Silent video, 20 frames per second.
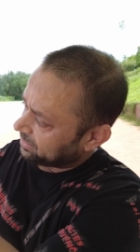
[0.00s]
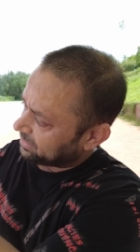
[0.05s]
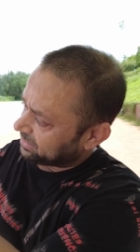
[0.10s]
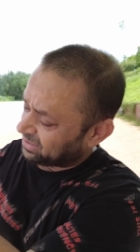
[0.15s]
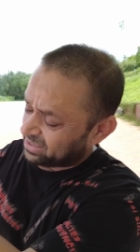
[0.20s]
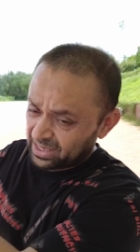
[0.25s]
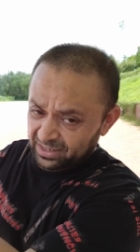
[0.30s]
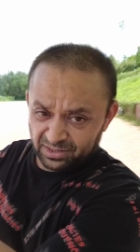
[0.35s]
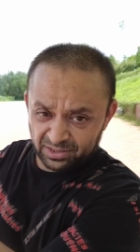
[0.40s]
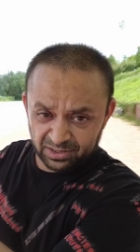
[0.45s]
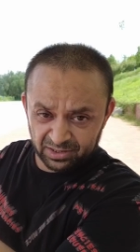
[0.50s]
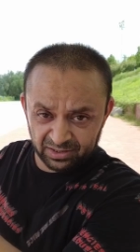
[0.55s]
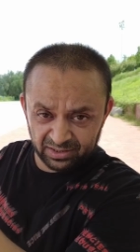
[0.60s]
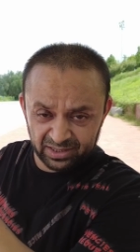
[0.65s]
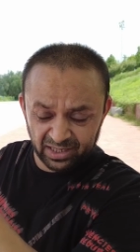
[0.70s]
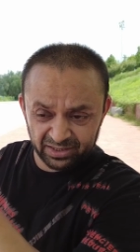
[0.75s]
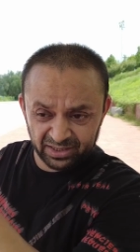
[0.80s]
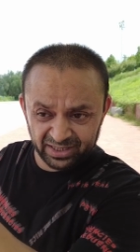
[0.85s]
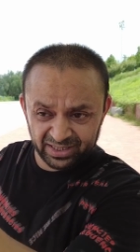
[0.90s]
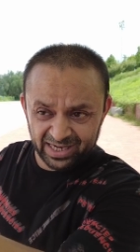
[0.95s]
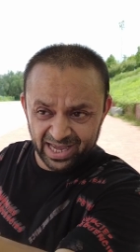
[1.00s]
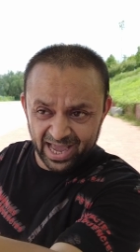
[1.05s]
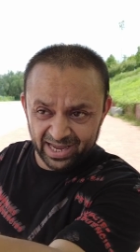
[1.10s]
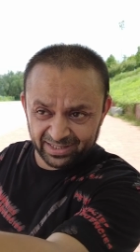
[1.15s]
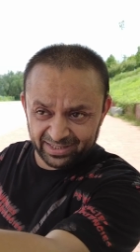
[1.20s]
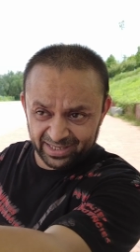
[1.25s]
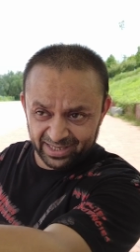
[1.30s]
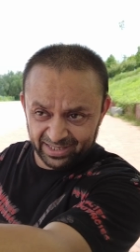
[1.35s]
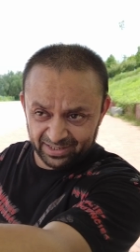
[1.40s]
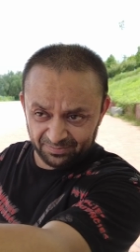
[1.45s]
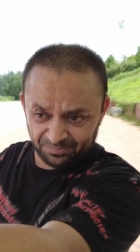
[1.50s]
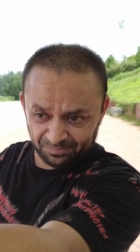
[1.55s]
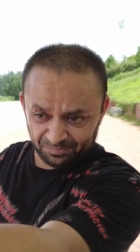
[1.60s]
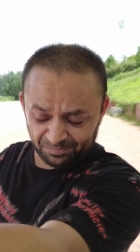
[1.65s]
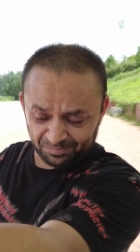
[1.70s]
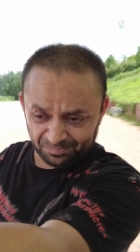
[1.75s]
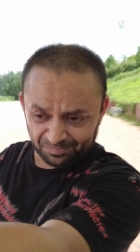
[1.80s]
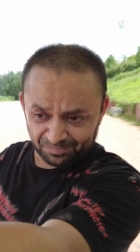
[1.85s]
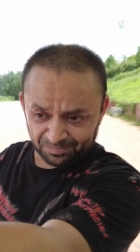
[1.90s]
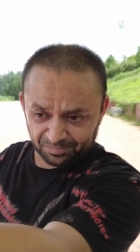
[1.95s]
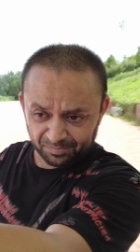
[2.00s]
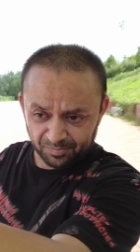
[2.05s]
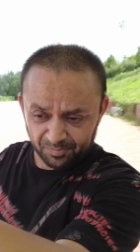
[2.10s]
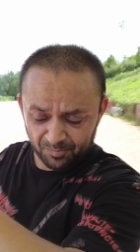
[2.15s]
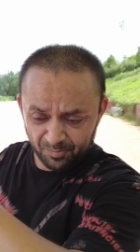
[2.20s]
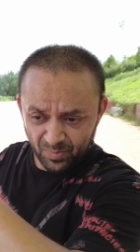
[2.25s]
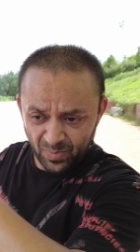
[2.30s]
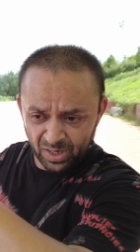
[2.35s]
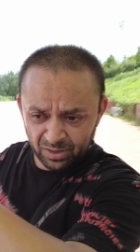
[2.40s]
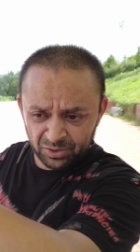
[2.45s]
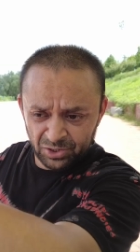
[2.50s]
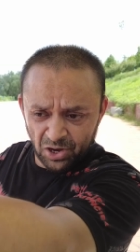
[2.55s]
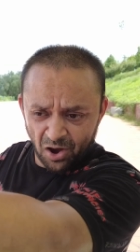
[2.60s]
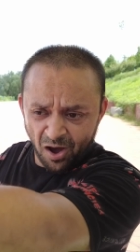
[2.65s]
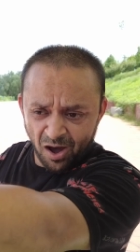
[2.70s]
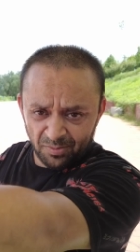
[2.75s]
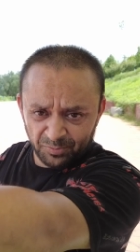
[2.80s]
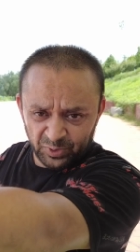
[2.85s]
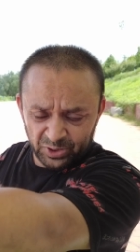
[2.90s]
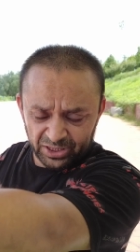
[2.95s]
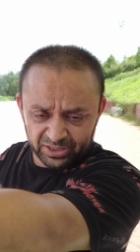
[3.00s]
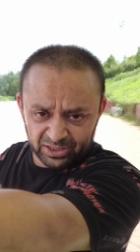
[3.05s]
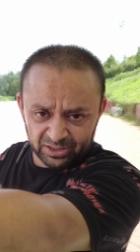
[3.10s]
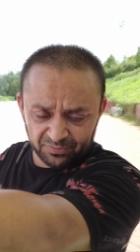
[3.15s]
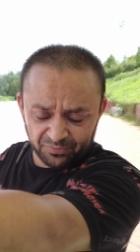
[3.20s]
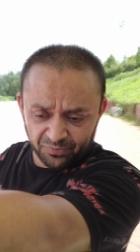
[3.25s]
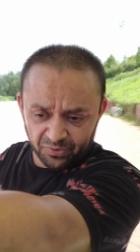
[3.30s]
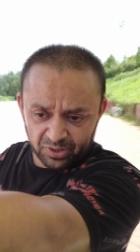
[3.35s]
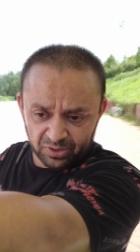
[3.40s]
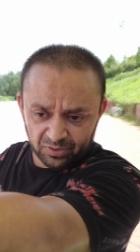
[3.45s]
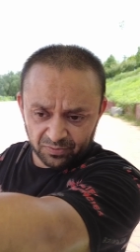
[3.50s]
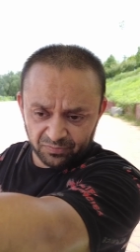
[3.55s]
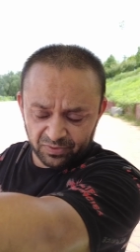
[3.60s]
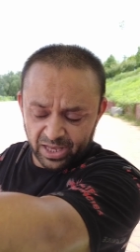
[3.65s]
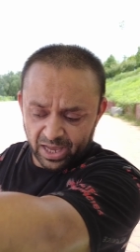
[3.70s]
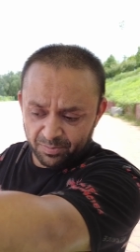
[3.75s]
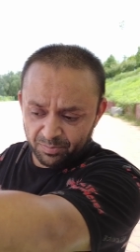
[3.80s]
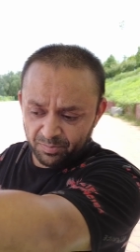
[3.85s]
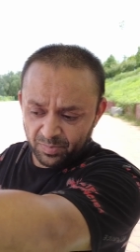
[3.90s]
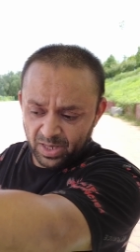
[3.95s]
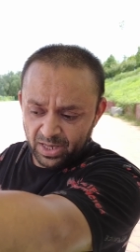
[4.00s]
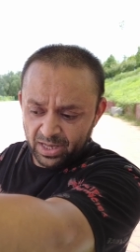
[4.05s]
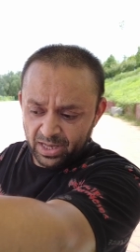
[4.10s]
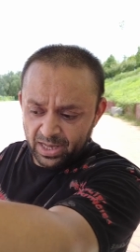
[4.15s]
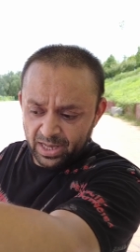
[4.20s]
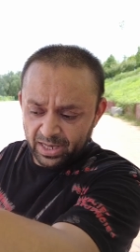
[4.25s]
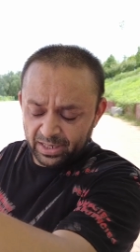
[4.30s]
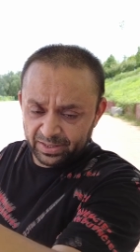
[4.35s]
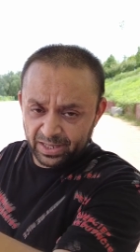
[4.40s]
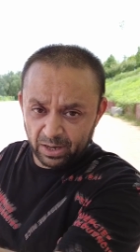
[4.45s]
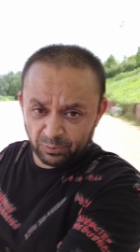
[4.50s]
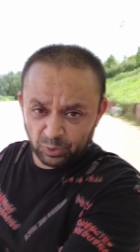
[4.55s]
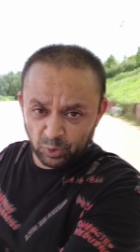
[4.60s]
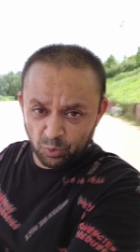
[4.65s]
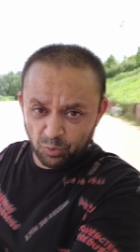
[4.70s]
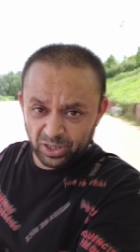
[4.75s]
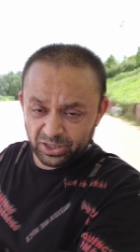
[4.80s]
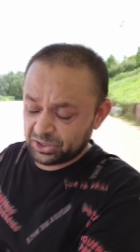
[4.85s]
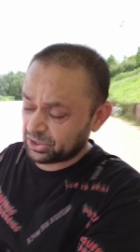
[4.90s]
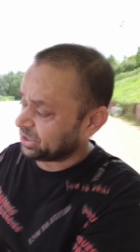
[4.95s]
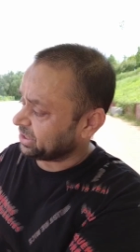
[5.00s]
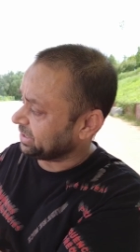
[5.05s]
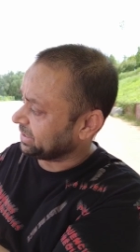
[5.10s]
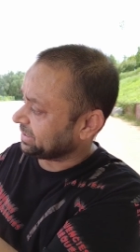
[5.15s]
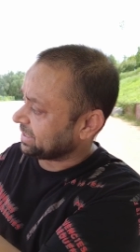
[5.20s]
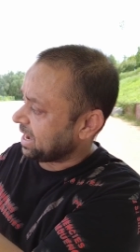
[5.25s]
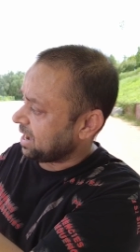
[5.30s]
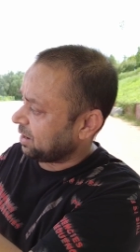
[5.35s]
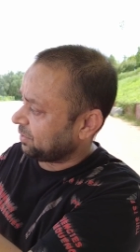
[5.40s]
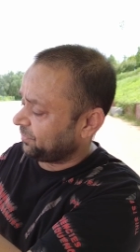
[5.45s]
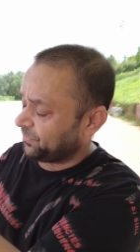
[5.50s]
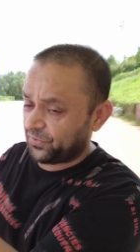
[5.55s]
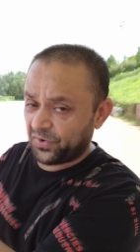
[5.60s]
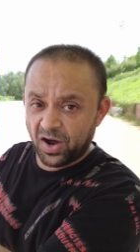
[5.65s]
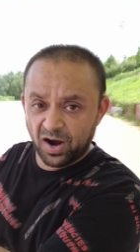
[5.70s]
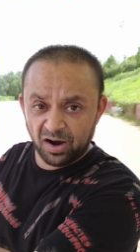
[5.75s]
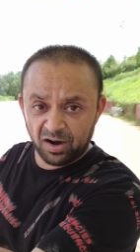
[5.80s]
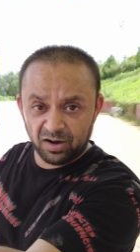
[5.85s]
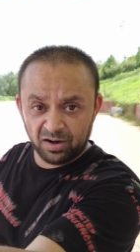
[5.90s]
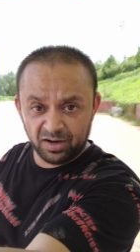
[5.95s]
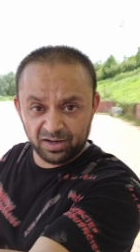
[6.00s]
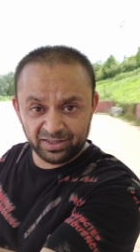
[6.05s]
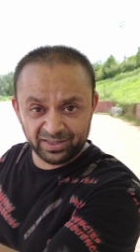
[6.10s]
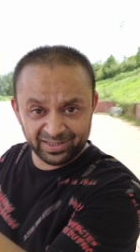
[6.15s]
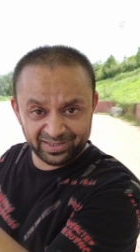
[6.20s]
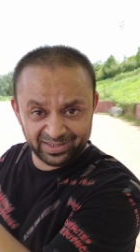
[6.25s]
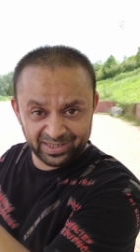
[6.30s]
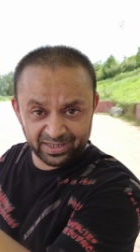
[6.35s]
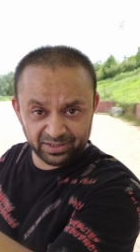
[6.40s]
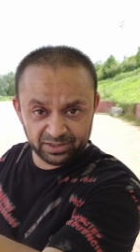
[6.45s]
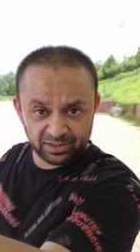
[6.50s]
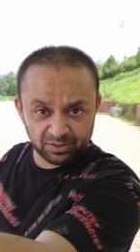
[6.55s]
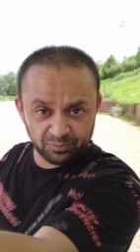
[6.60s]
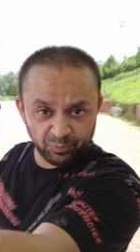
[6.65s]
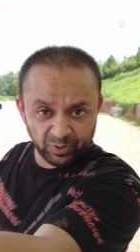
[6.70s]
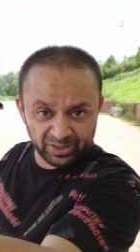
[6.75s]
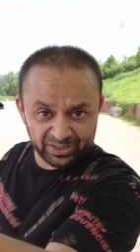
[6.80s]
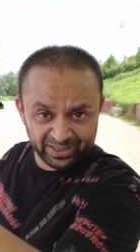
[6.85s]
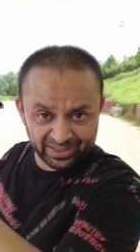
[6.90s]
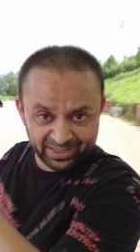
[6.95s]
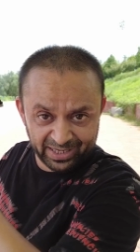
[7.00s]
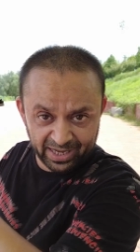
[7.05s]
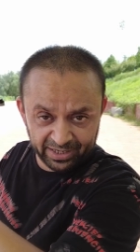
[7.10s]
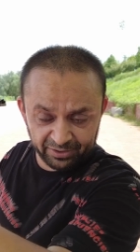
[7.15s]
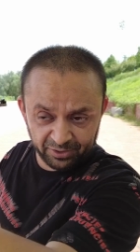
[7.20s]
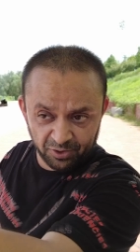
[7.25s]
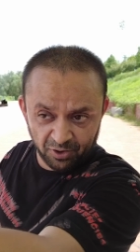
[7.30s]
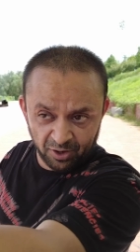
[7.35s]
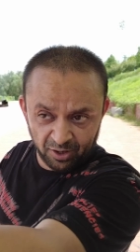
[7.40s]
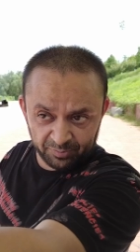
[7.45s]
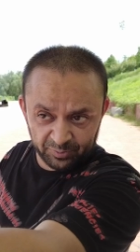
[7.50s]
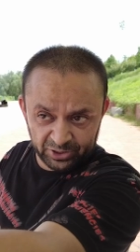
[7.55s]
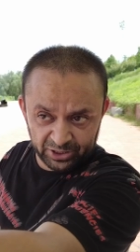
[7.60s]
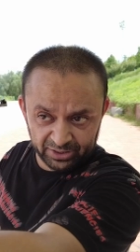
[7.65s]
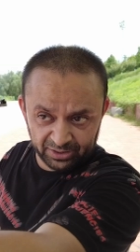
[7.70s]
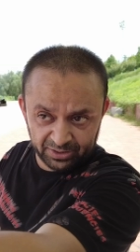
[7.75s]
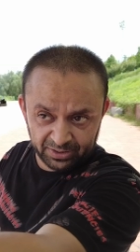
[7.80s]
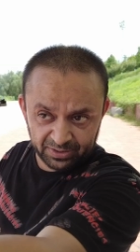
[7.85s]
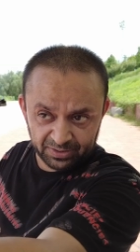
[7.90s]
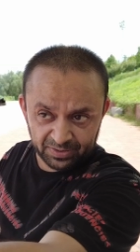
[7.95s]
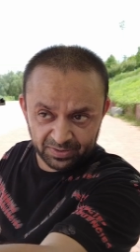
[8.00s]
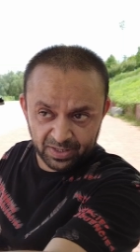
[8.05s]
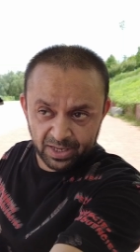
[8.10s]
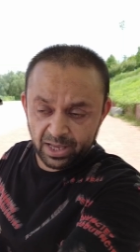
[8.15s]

sensors are detecting the objects in front of them. Now the question is, how far the sensor will detect the object,